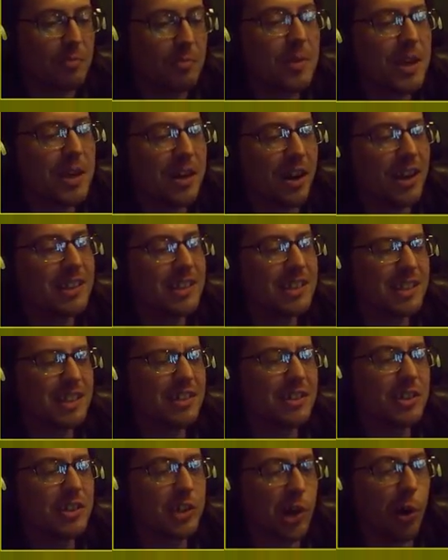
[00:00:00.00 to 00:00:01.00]
we earned a
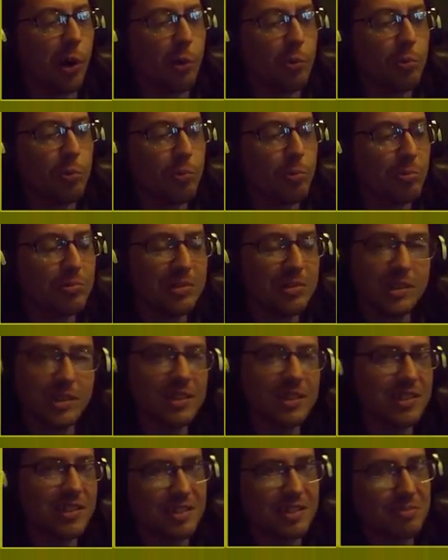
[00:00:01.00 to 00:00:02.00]

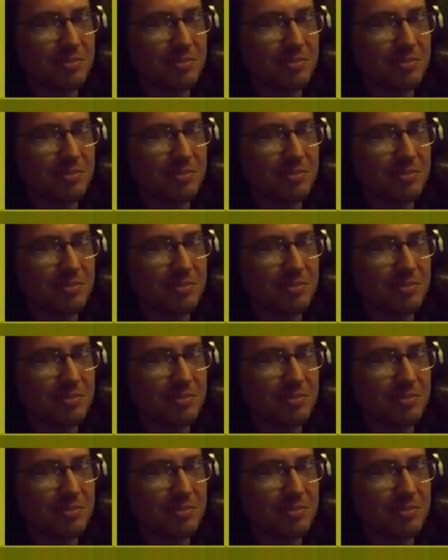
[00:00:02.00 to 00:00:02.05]
Golden